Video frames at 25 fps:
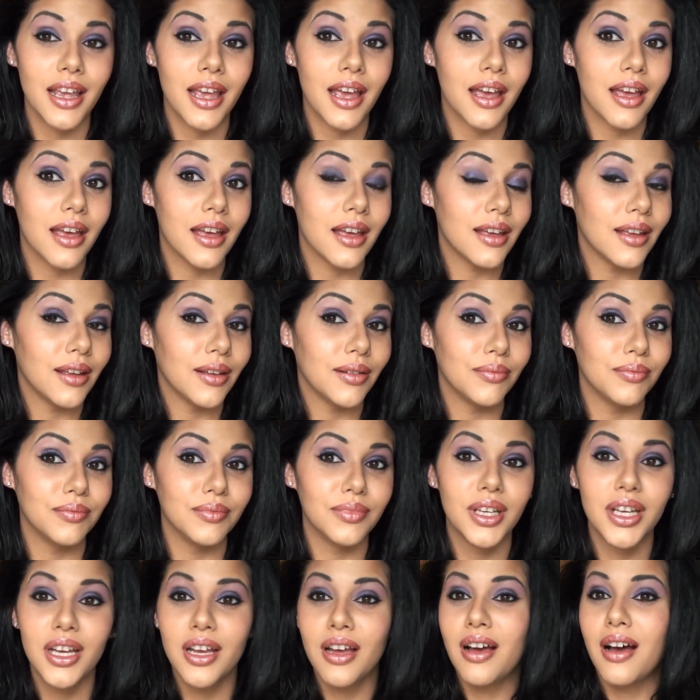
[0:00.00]

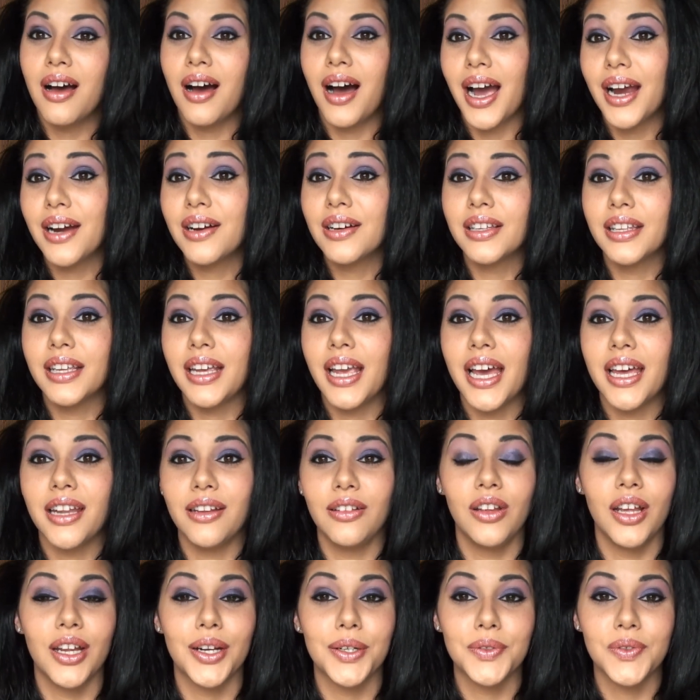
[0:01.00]
I really had a
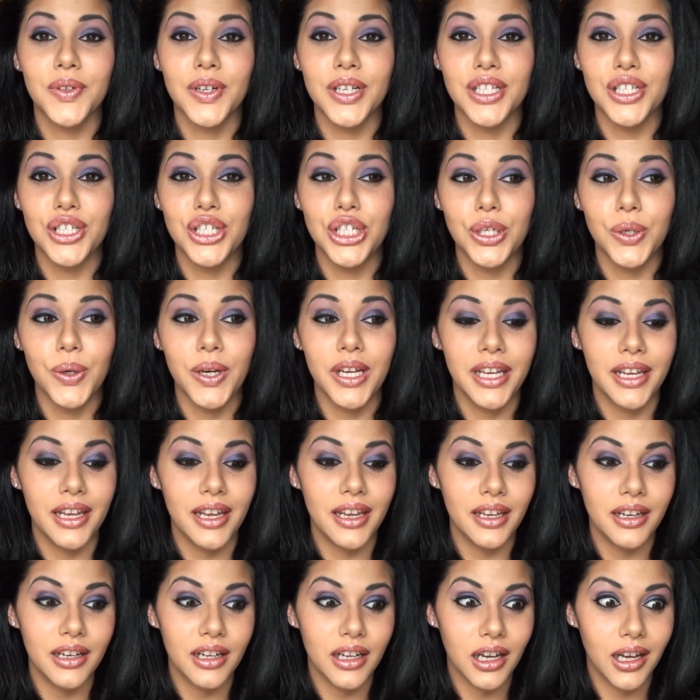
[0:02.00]
lot of fun doing it.